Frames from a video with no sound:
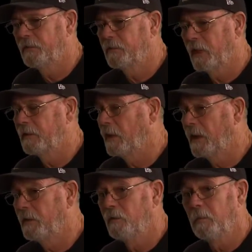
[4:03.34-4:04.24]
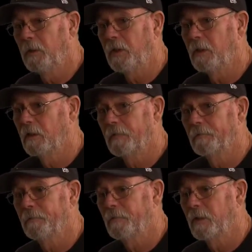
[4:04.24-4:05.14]
and led to me
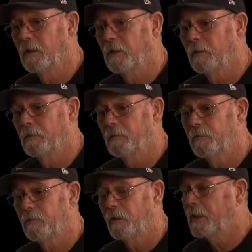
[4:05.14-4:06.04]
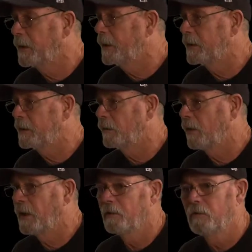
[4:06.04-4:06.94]
drinking again. I
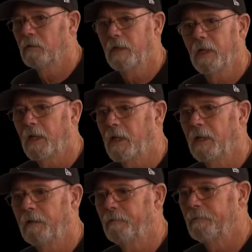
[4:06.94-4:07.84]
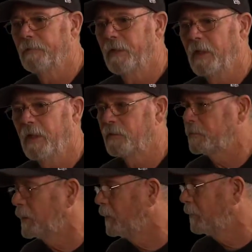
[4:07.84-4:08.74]
ran into a guy that had
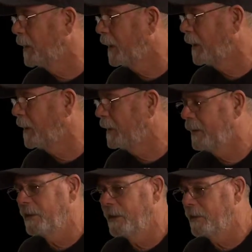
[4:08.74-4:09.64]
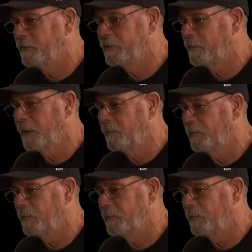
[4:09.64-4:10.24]
some cocaine, and so that